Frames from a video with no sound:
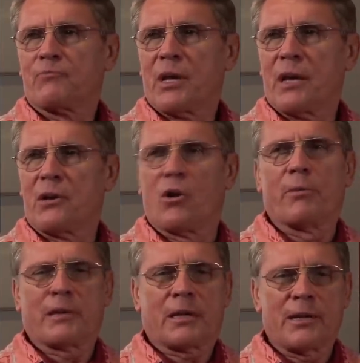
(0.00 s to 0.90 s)
and
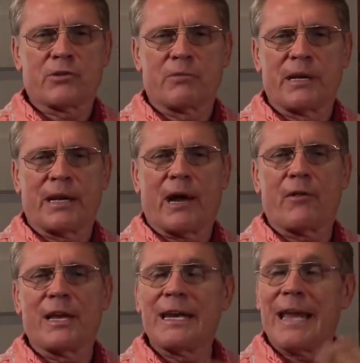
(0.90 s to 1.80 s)
nomenclature, meaning how
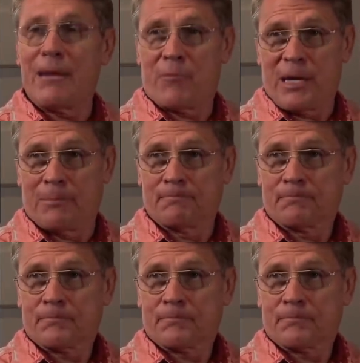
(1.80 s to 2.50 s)
they name them.